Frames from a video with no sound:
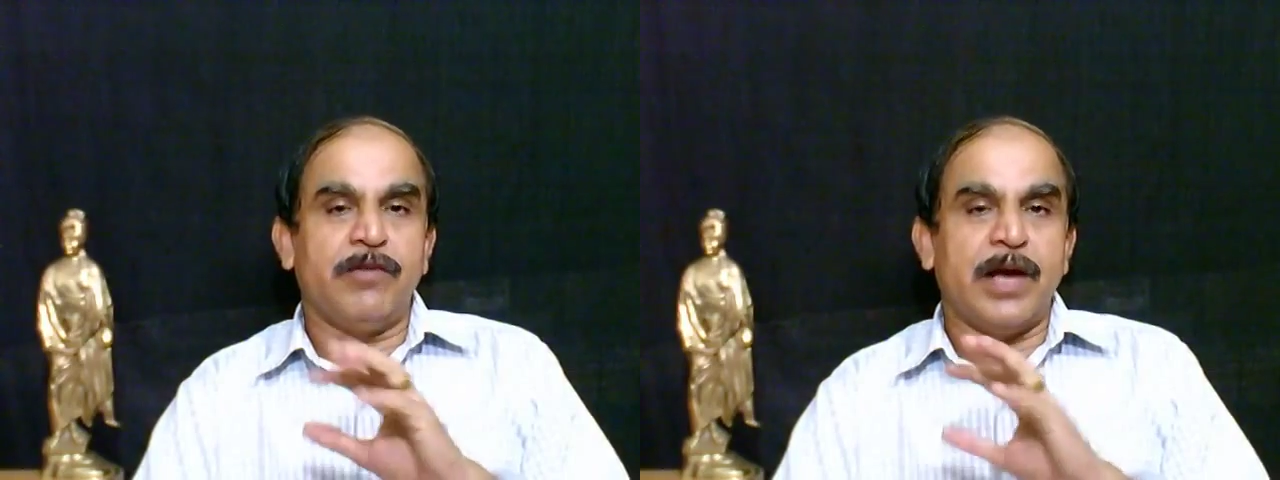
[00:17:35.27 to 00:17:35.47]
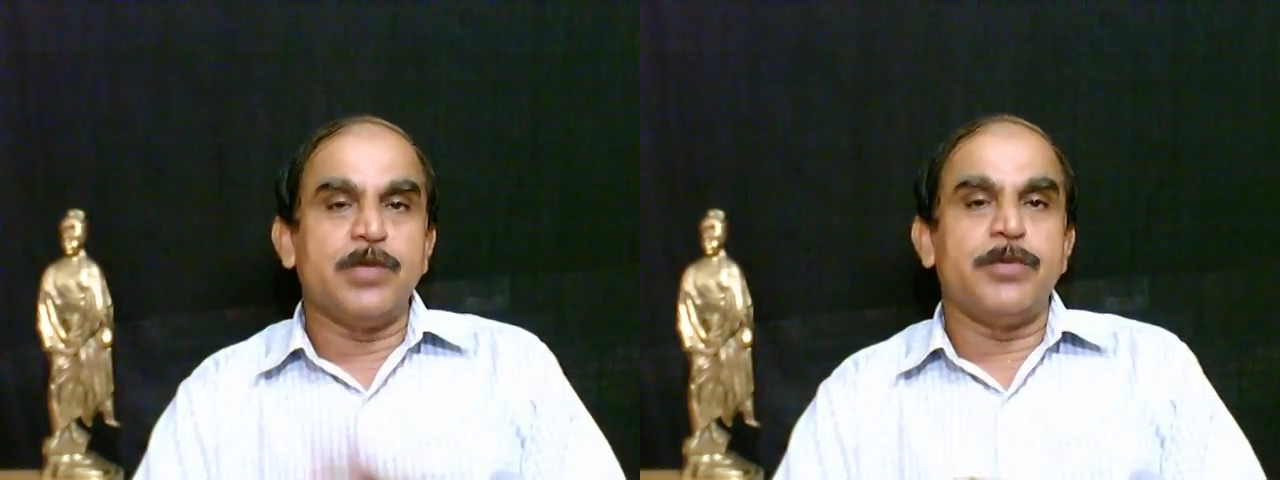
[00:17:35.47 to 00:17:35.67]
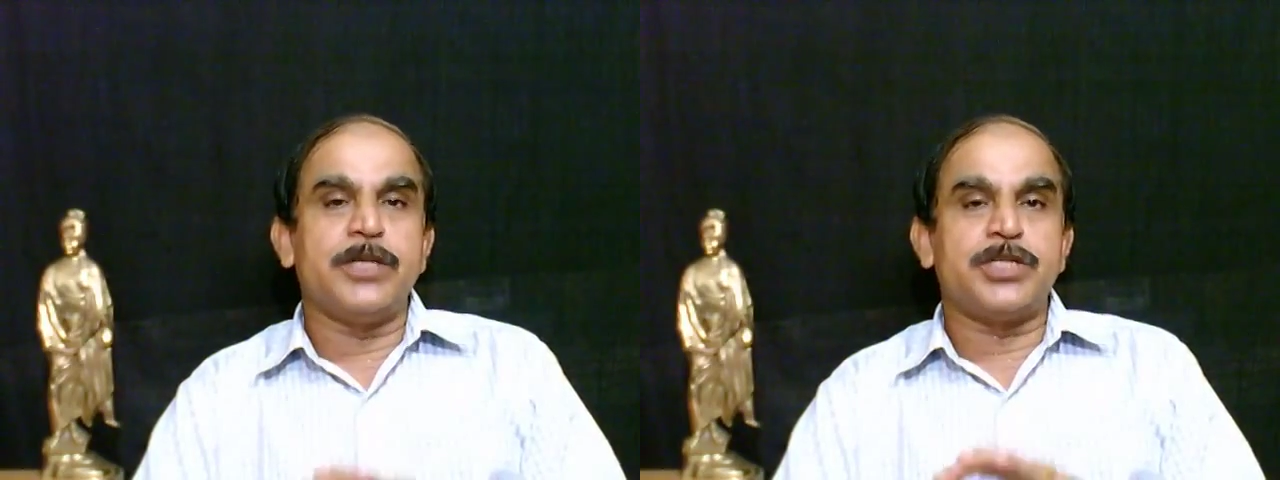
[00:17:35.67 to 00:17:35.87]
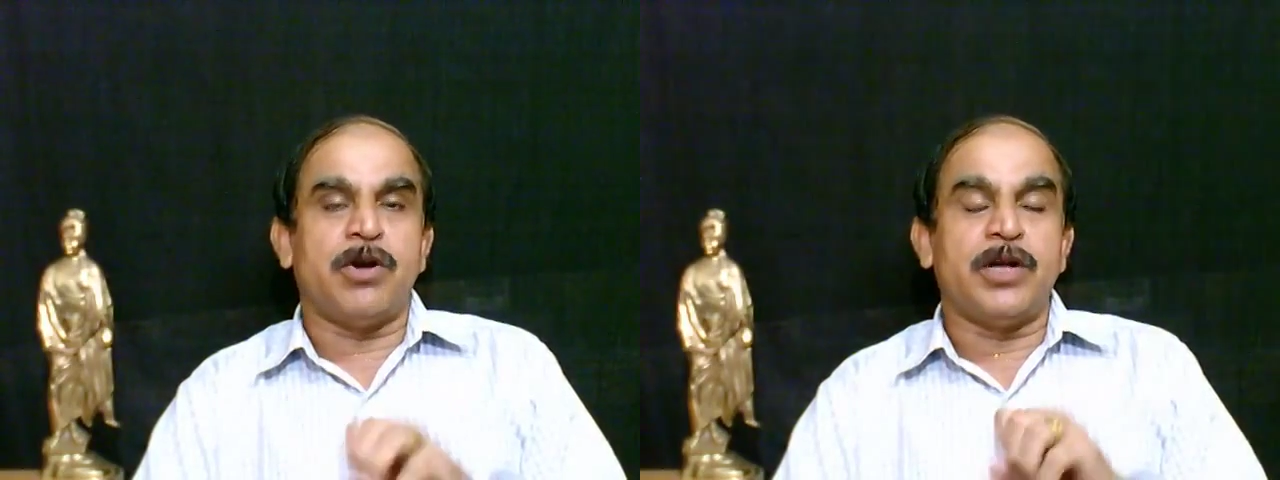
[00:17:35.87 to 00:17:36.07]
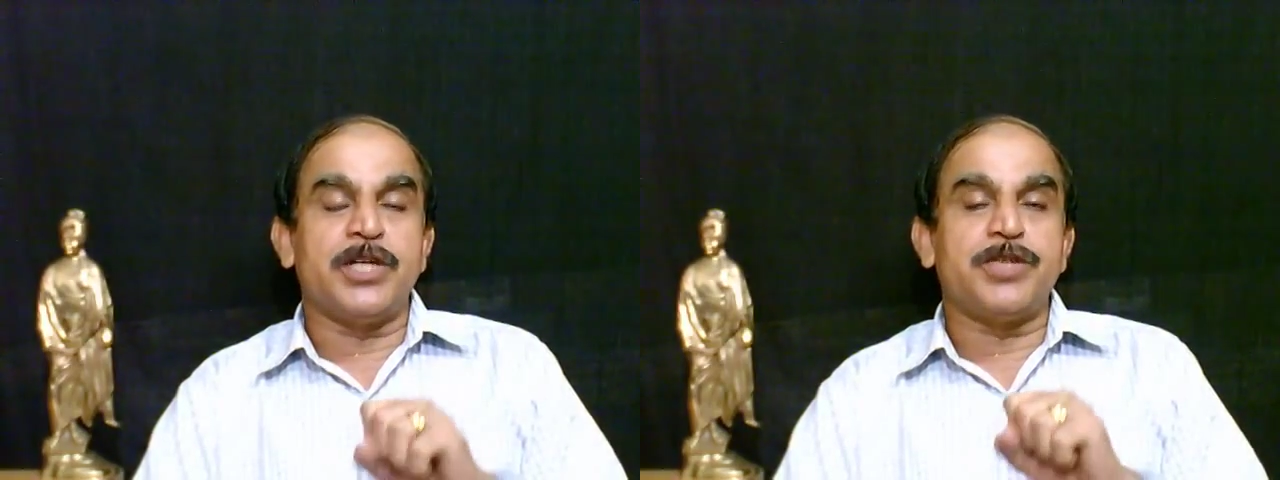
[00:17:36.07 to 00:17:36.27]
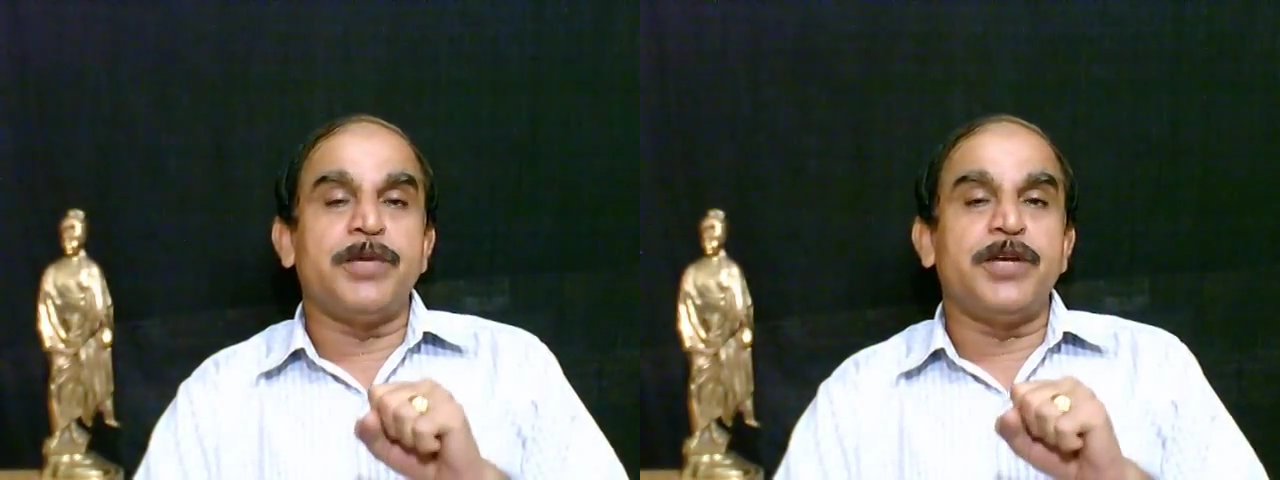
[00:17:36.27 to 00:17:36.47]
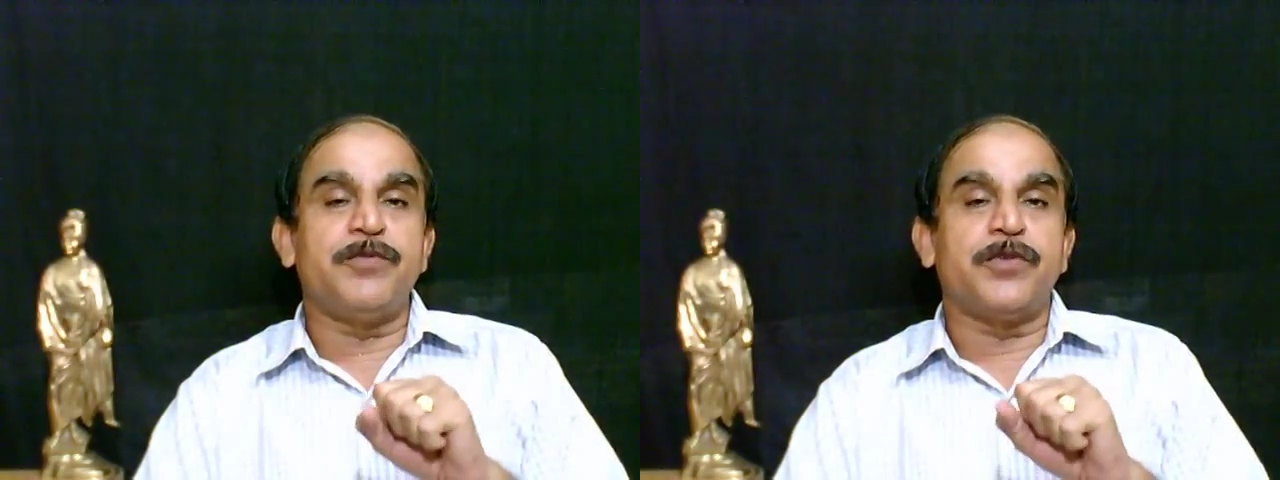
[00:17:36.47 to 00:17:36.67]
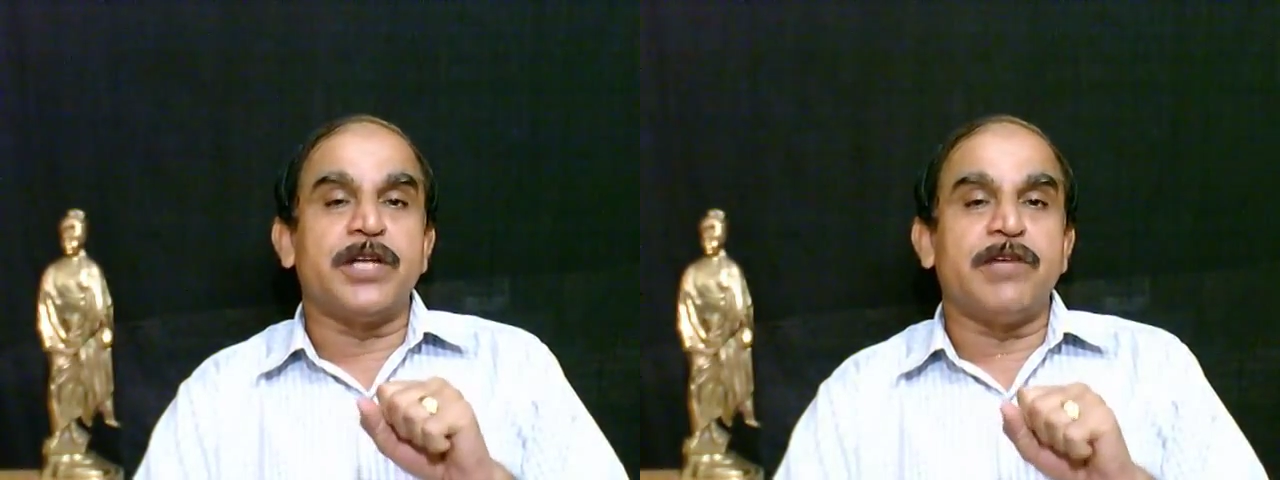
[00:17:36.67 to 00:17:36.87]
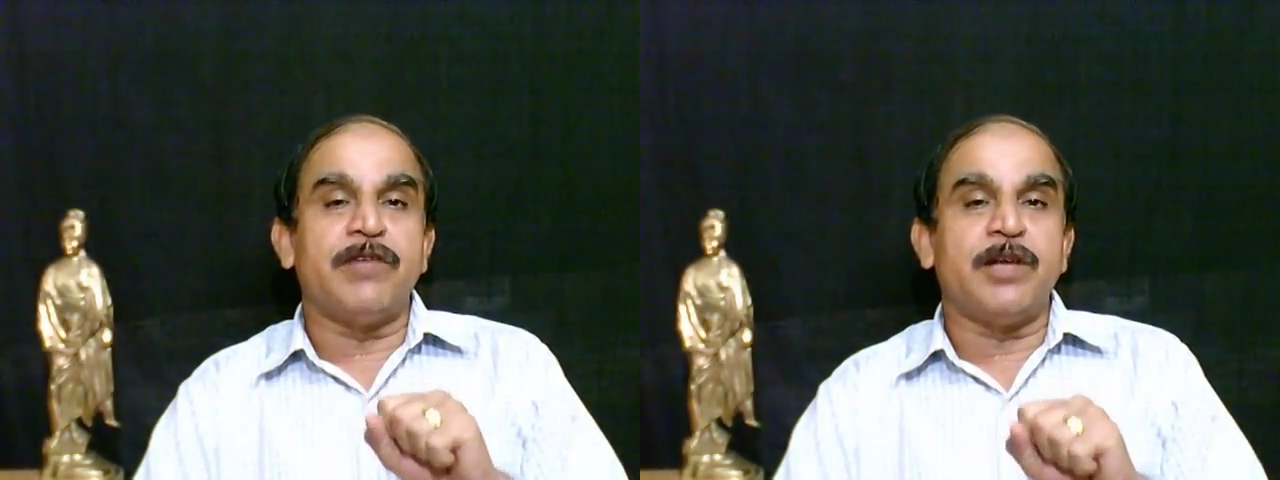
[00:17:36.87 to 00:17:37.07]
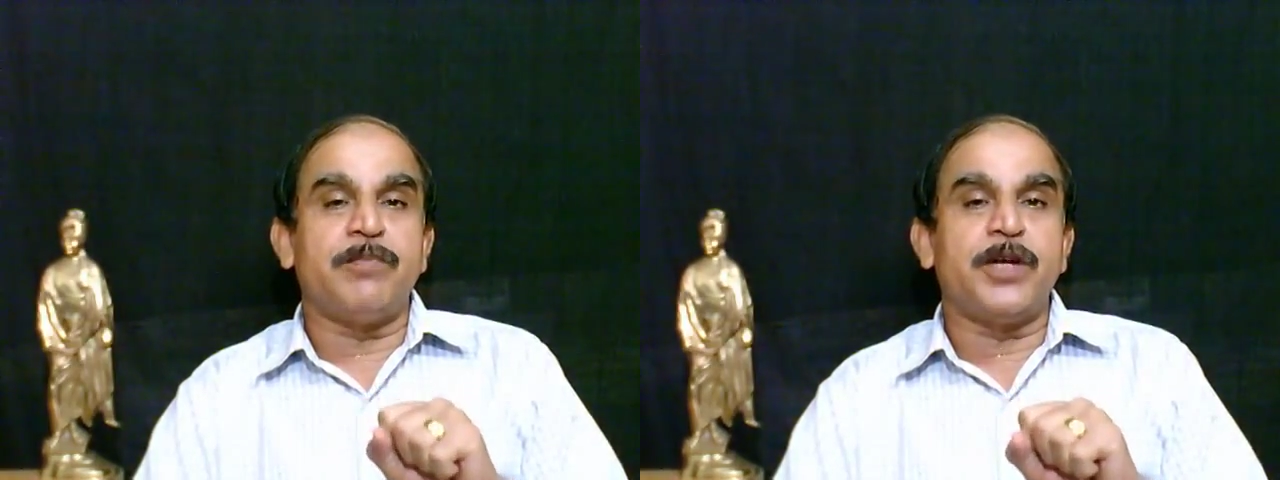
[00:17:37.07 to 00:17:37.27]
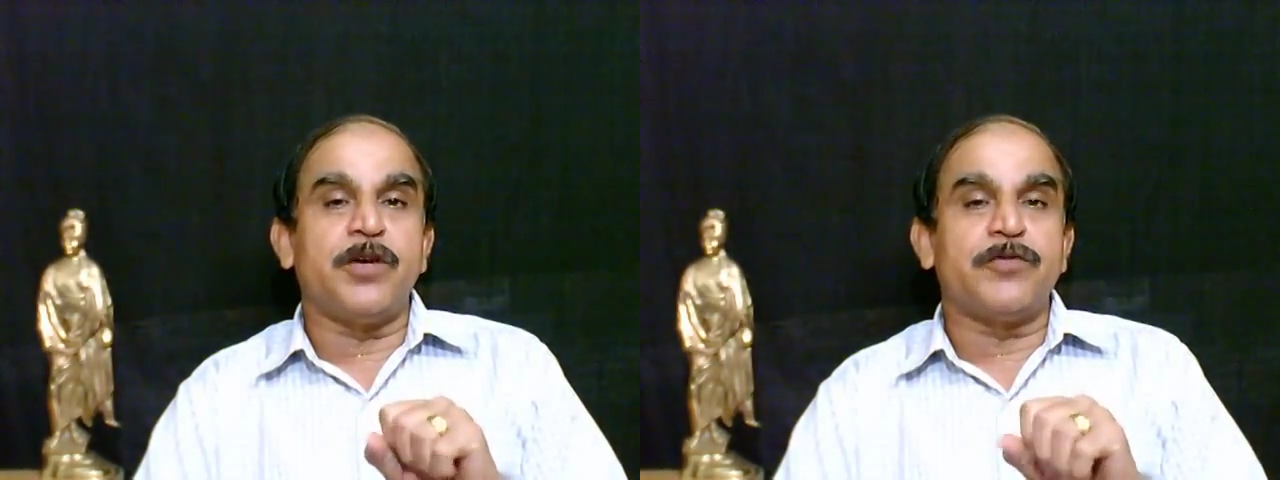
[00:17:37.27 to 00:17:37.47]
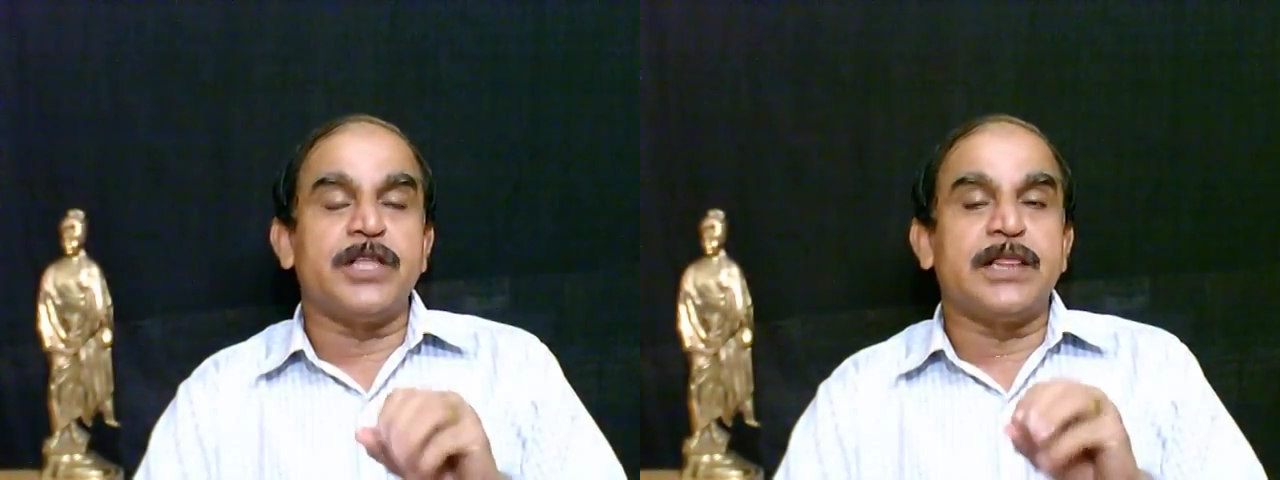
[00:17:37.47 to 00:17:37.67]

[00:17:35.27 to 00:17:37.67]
the value-based knowledge meant for the development